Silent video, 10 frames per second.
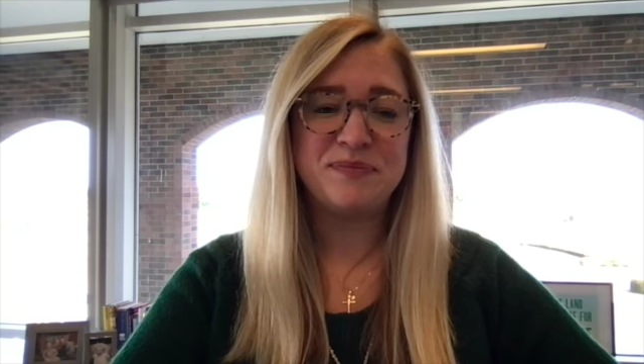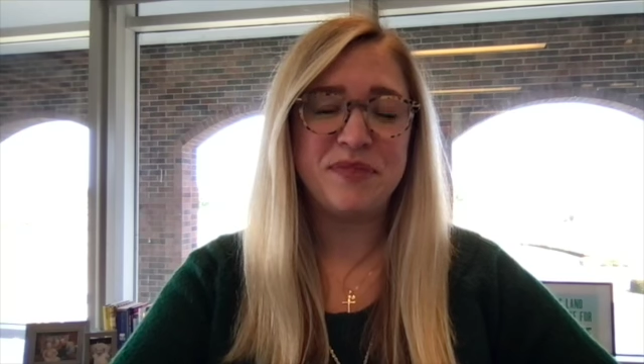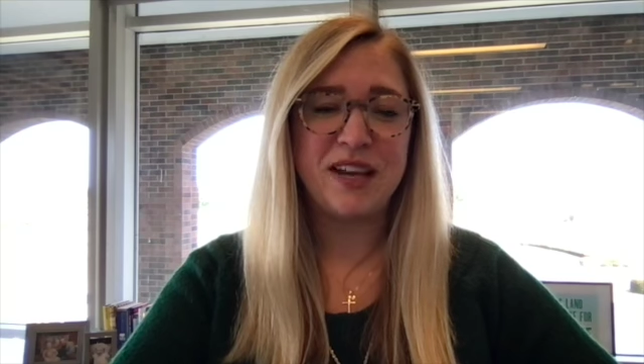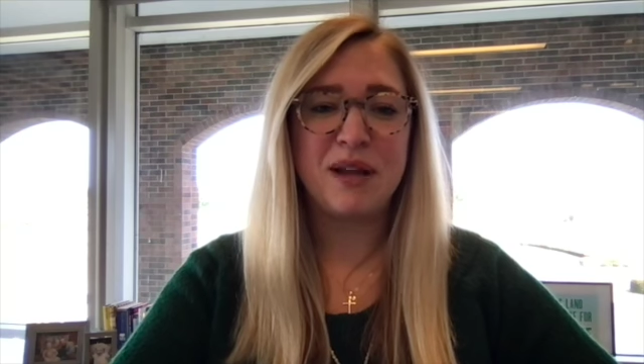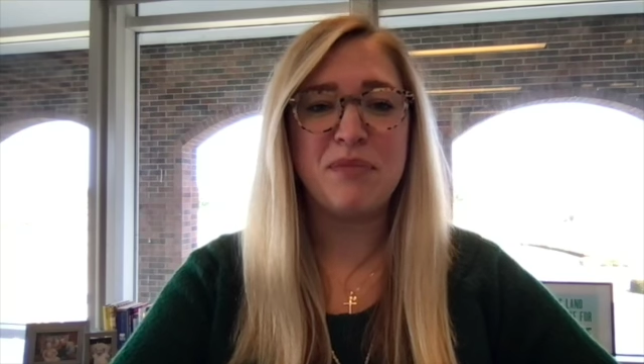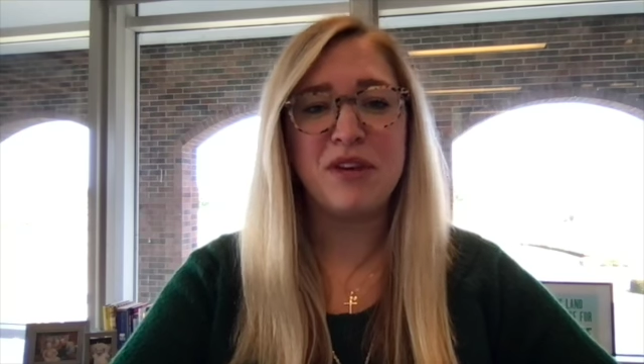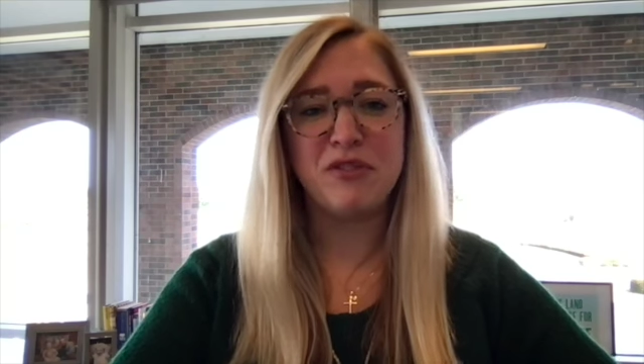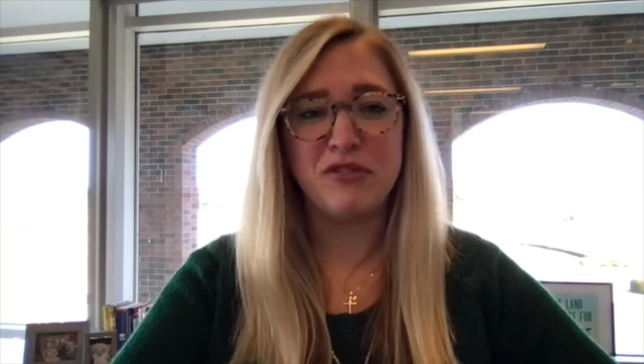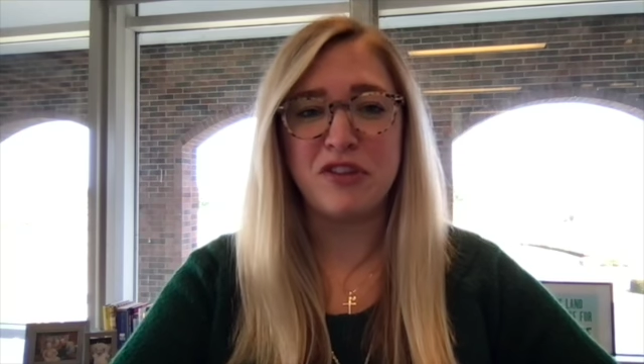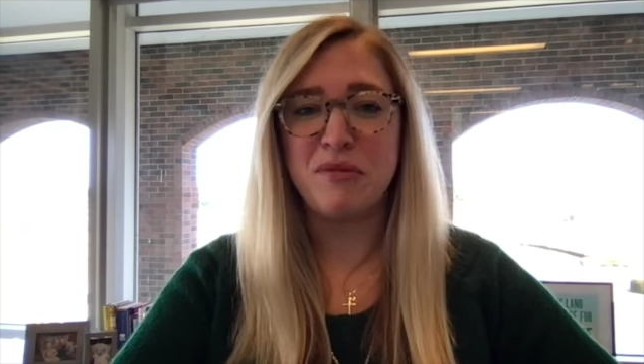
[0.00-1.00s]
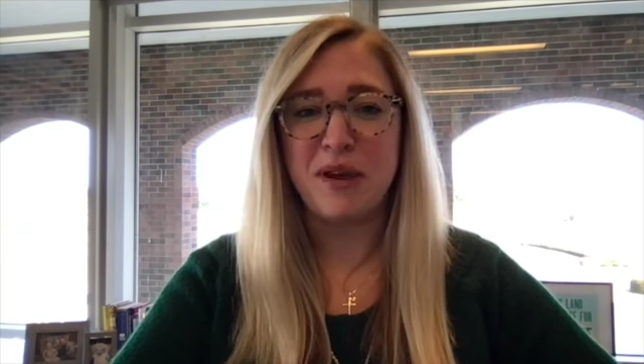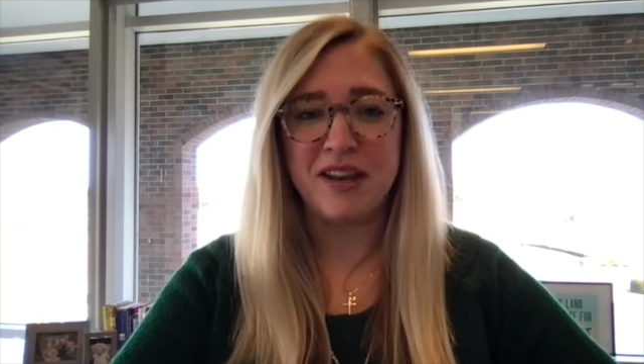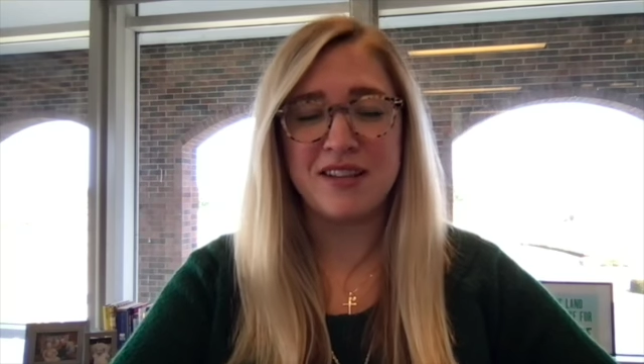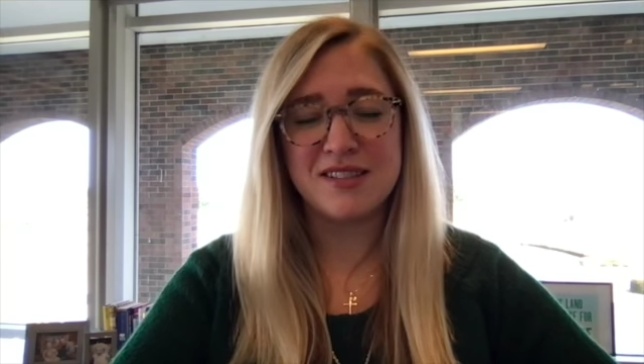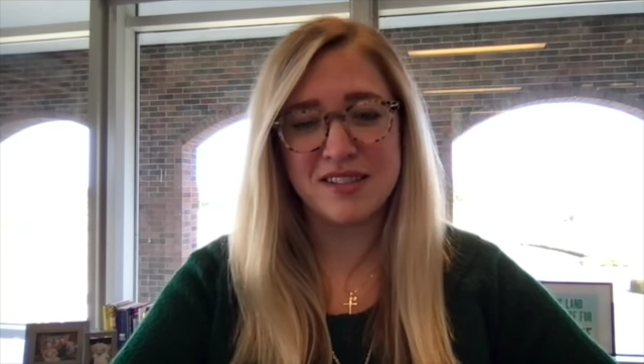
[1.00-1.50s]
I am thankful for the
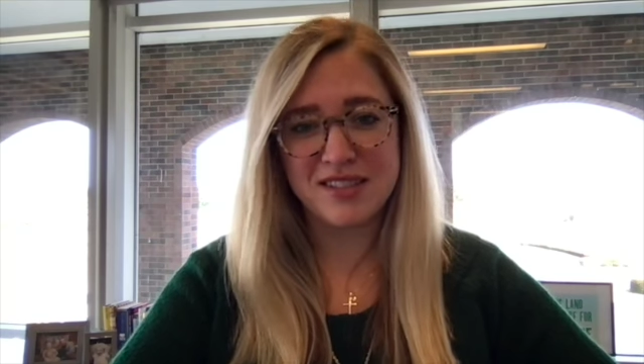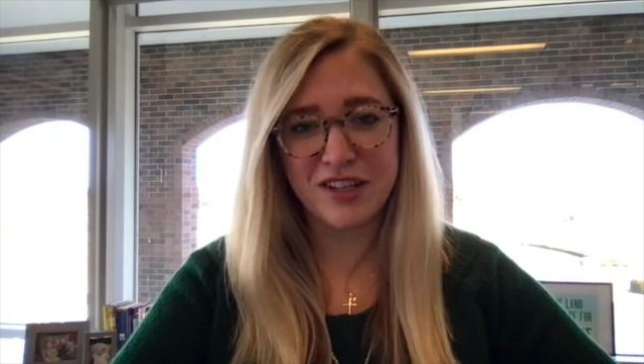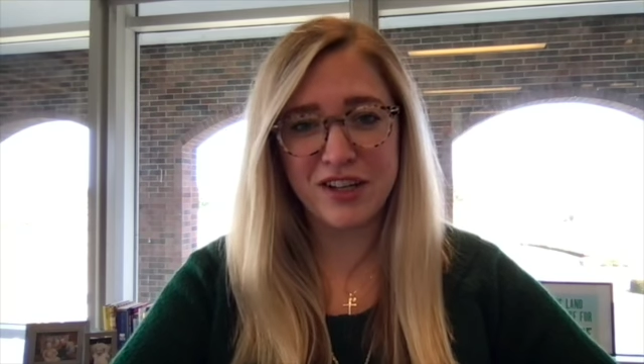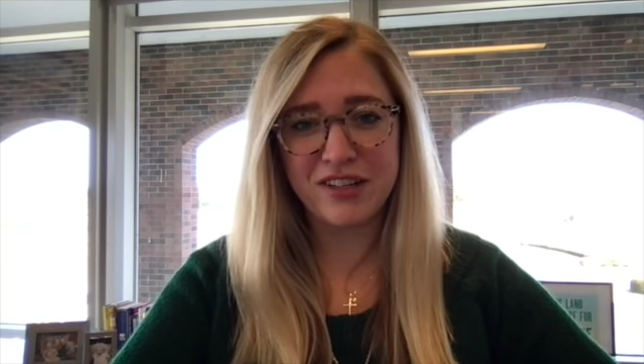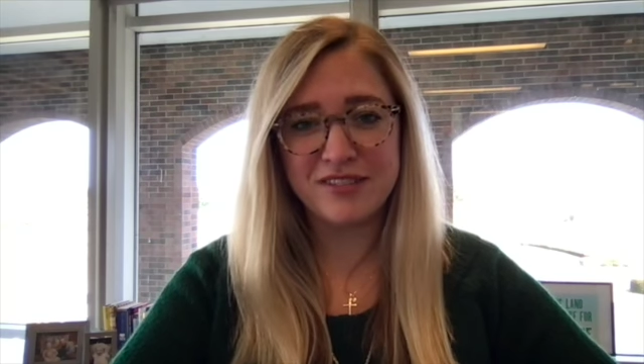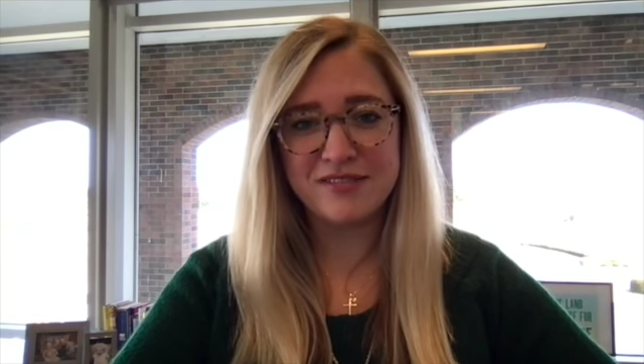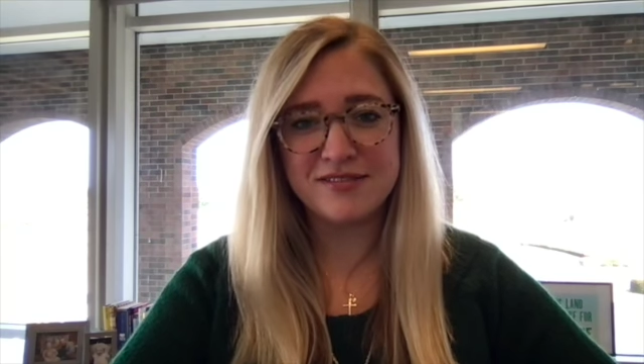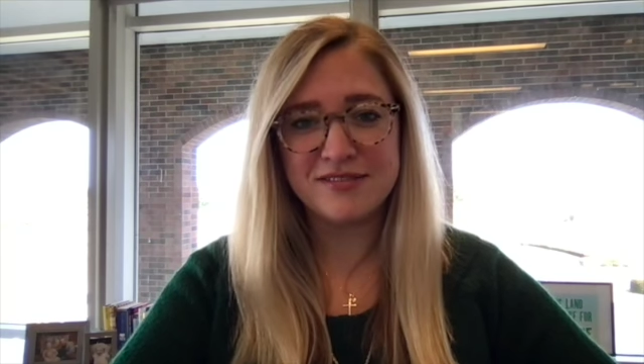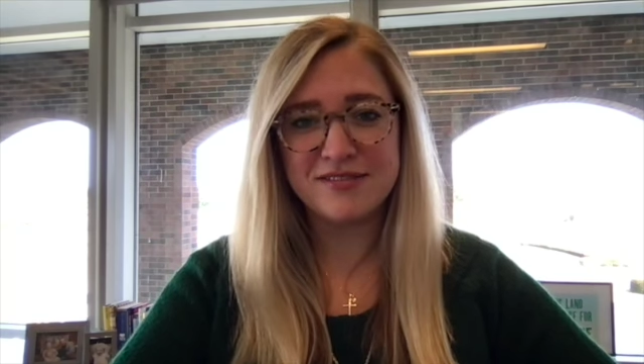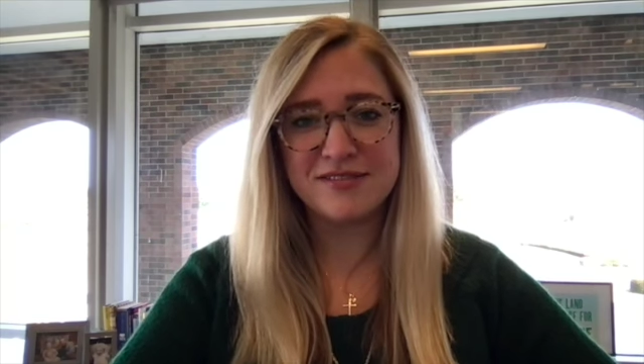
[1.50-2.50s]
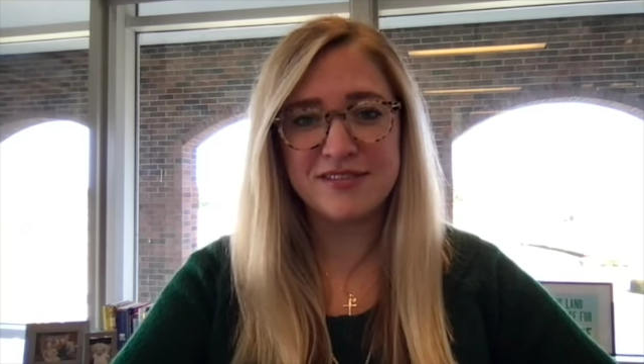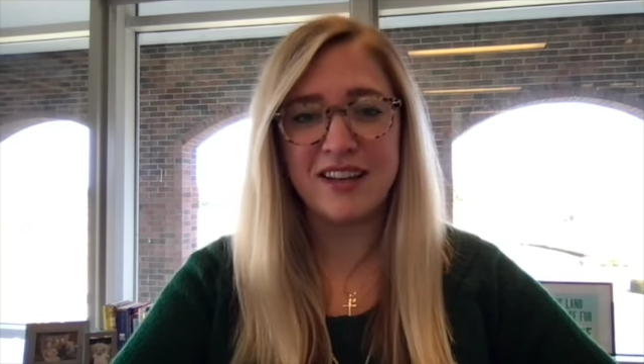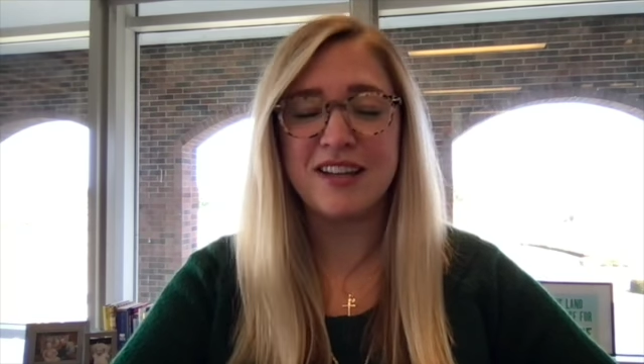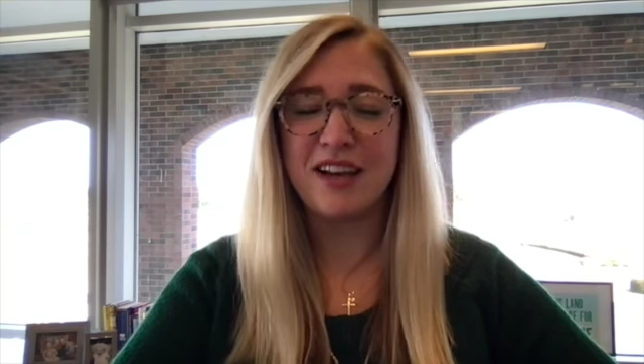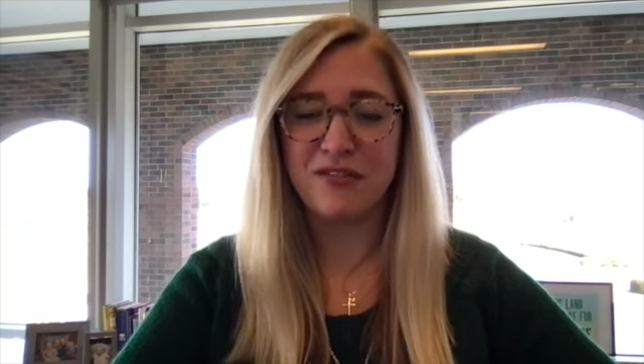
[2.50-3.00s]
humanities this year
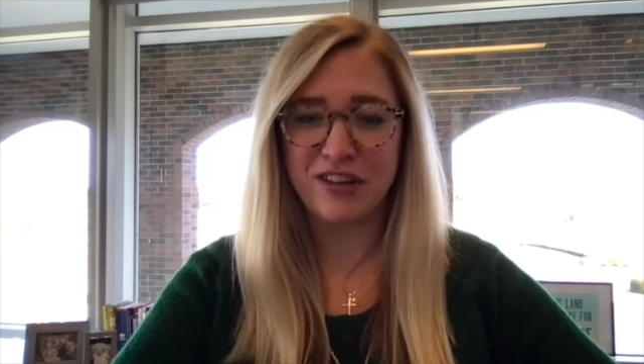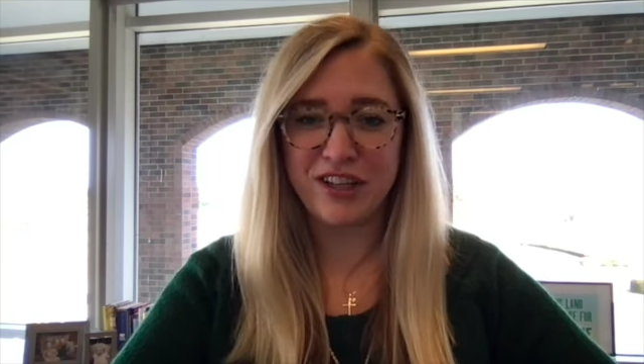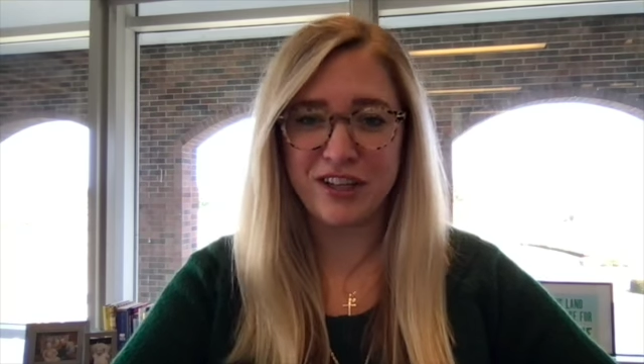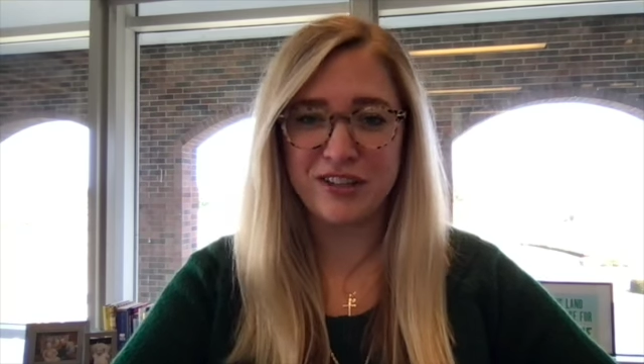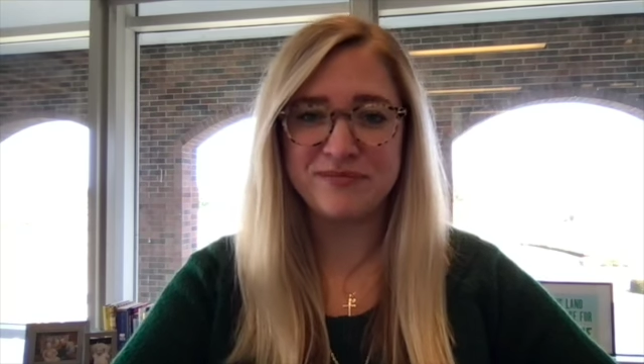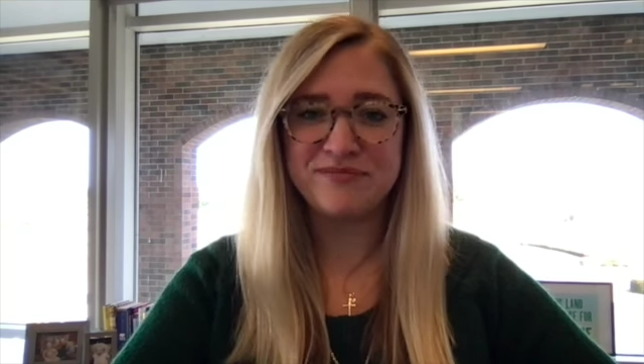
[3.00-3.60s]
and every year.